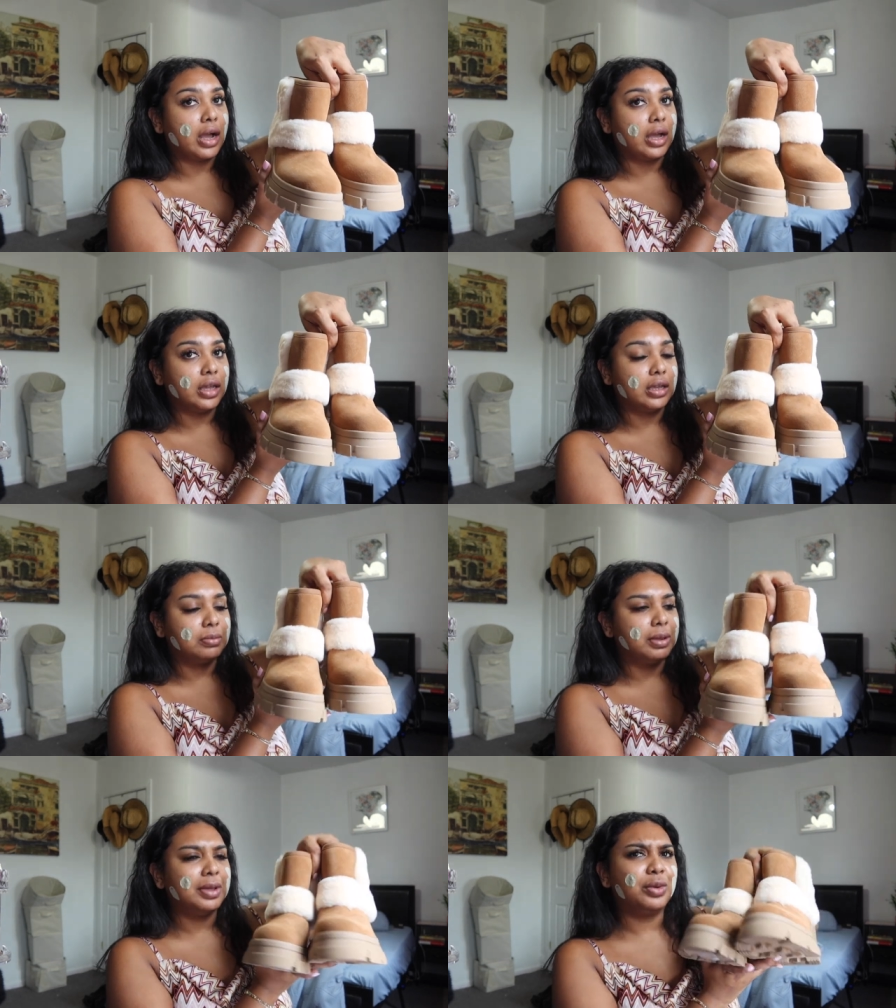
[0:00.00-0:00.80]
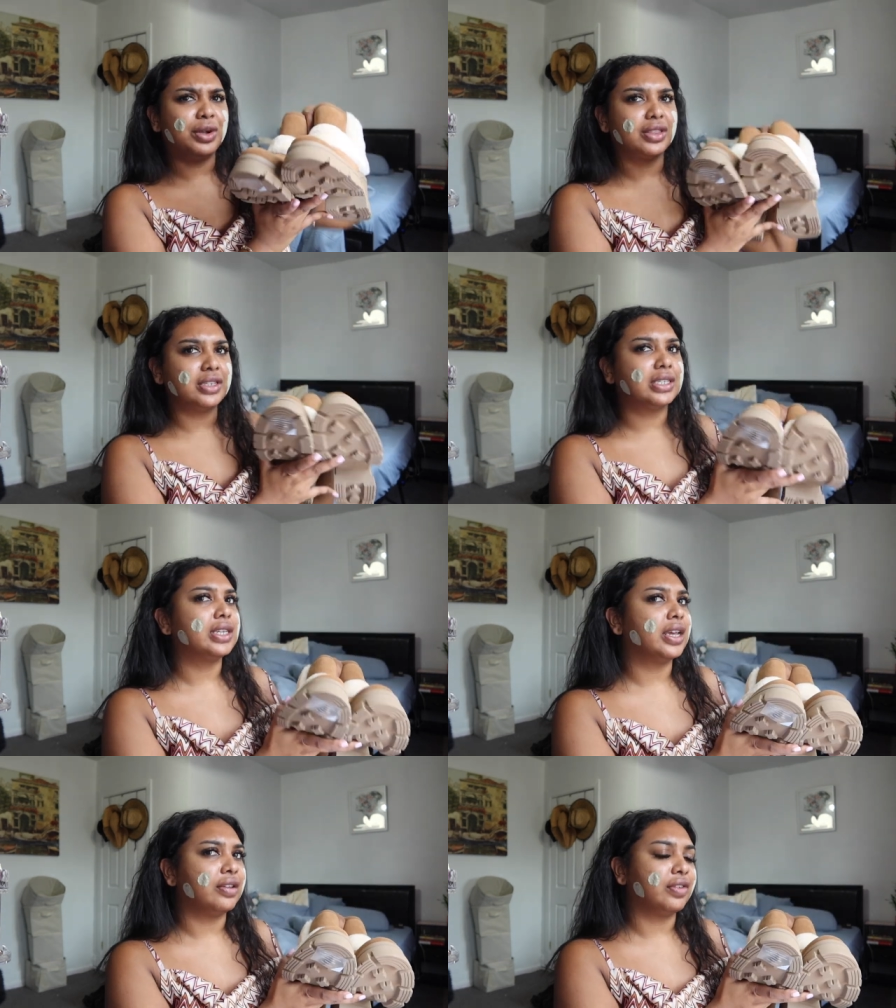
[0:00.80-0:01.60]
I maybe I'll wear these
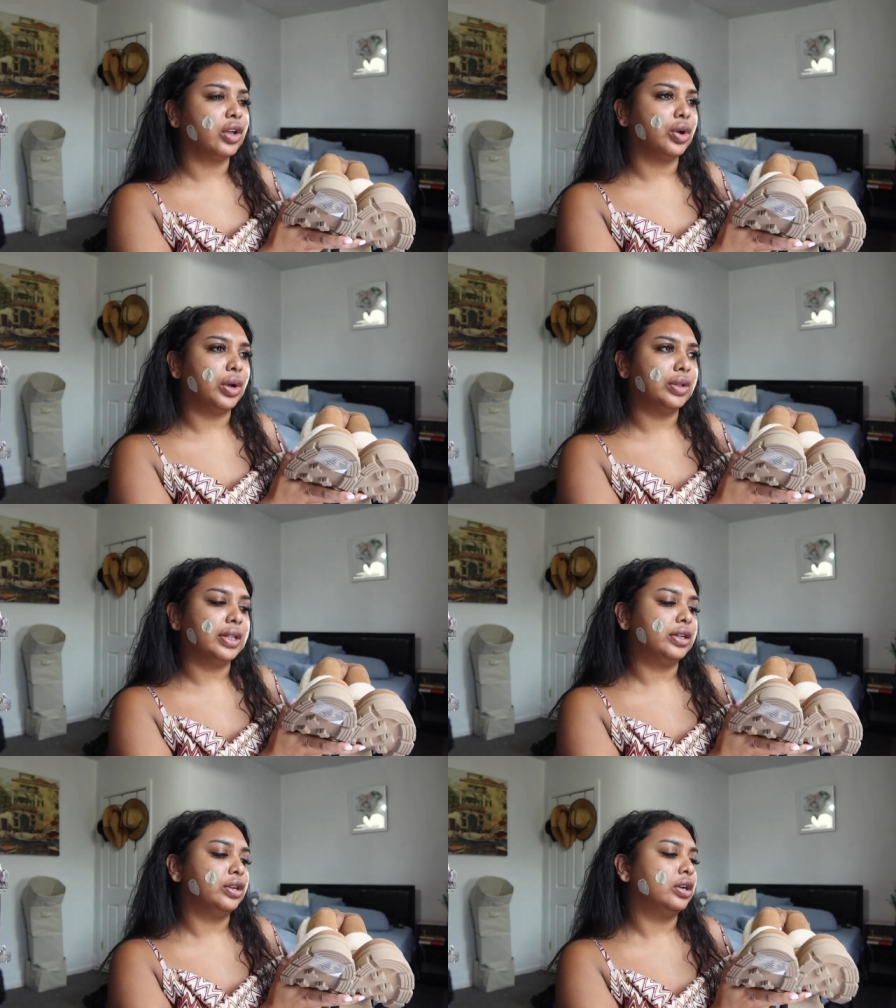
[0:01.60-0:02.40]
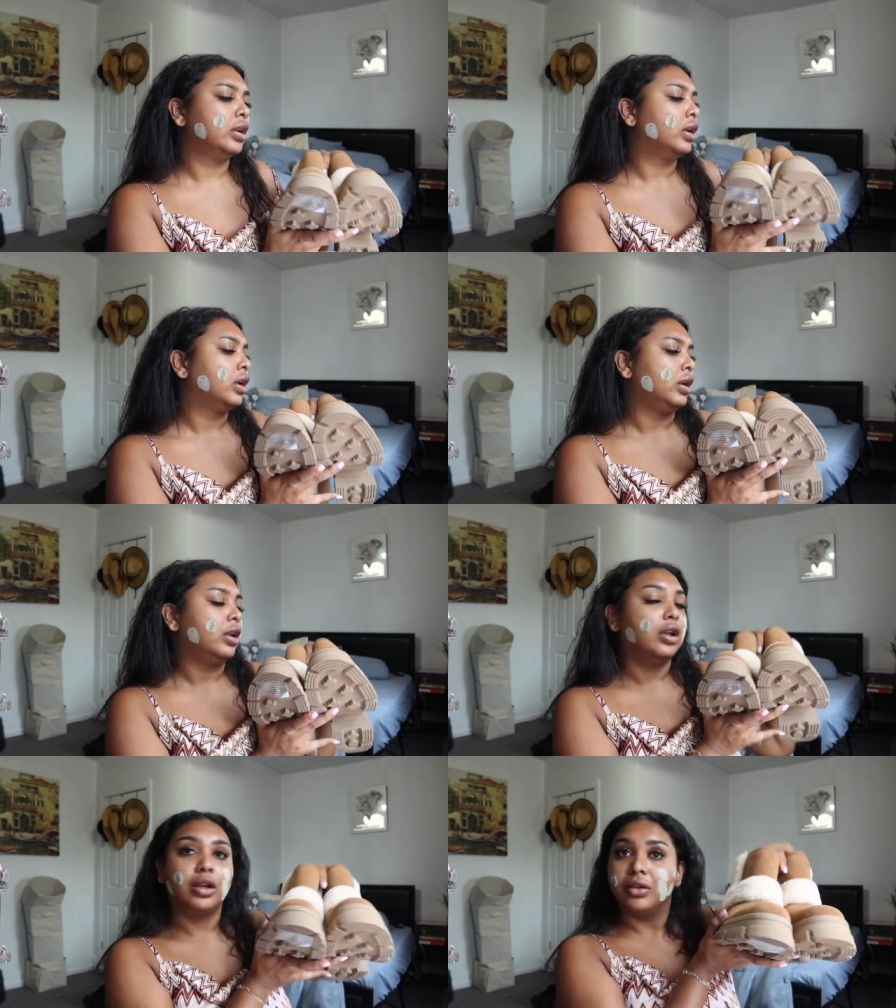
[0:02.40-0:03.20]
today if I go out later.
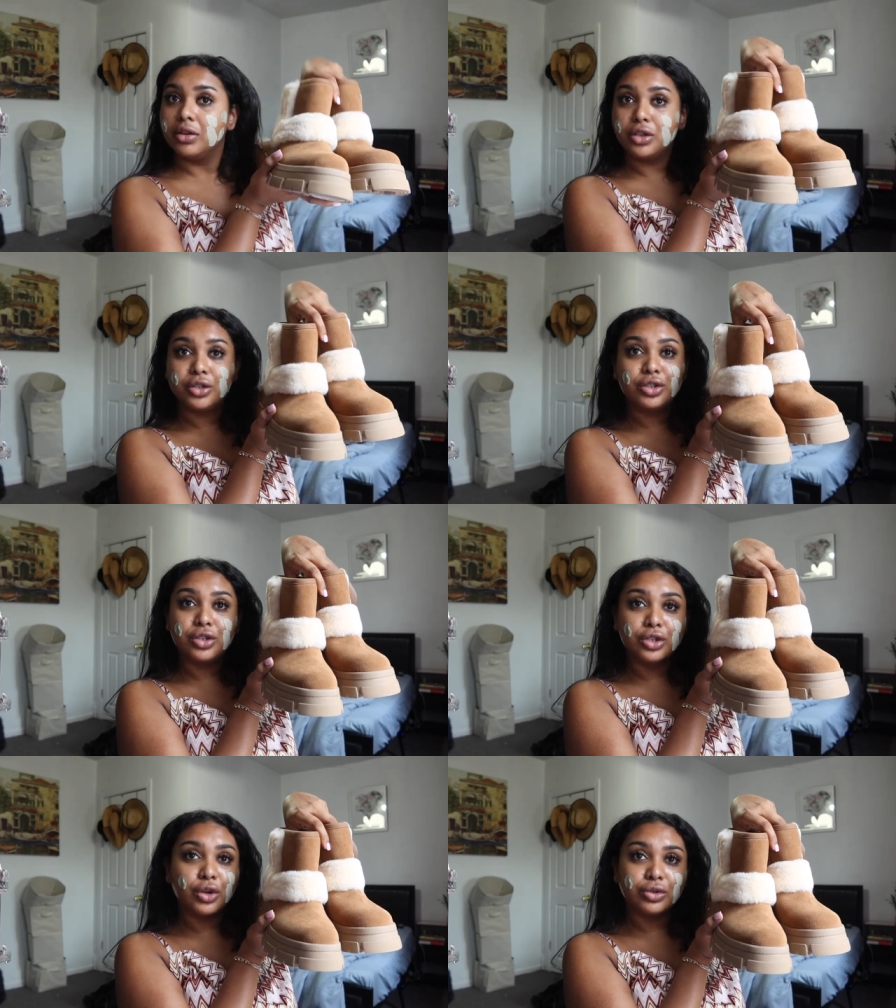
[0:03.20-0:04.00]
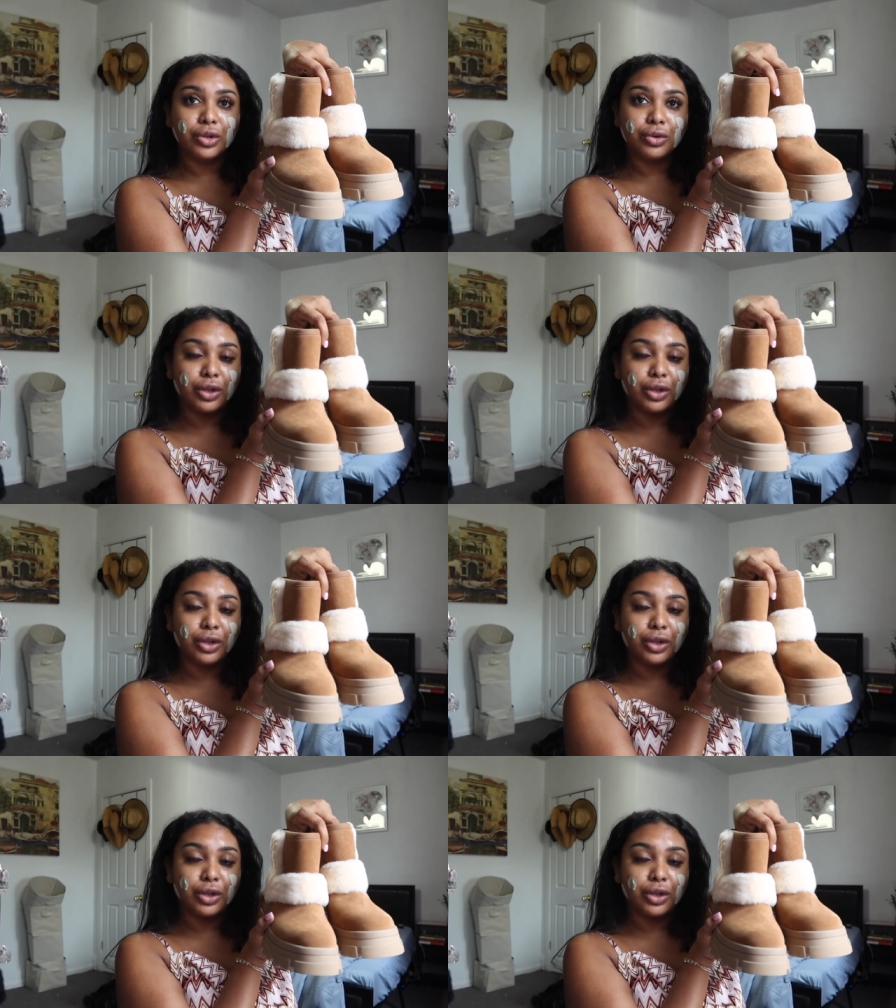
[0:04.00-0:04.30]
So so